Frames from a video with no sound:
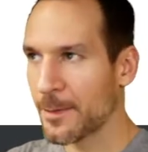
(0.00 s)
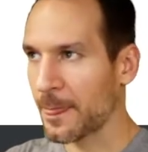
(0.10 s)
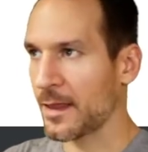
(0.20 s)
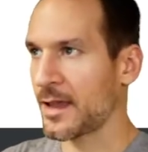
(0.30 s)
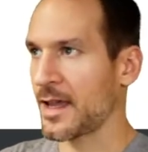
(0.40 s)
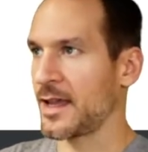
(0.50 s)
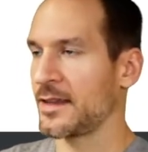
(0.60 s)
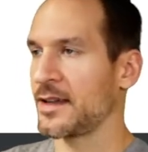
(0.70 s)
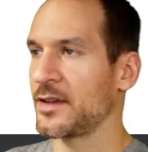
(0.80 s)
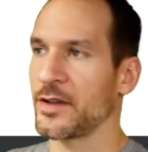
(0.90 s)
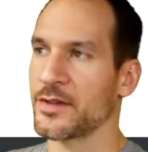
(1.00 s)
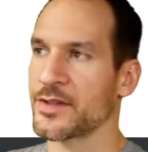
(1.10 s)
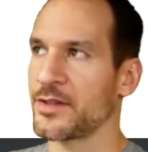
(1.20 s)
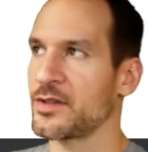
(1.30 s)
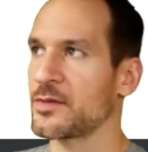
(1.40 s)
Okay, there you go.
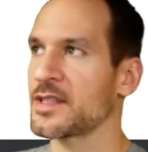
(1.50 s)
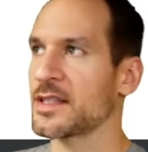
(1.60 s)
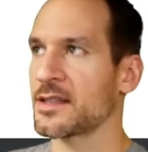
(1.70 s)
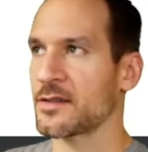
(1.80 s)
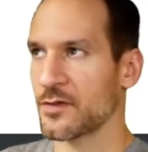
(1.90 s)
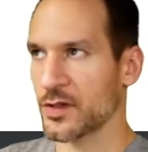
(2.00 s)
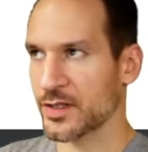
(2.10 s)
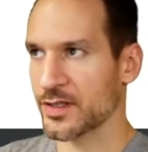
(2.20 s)
So Turbo CSS works.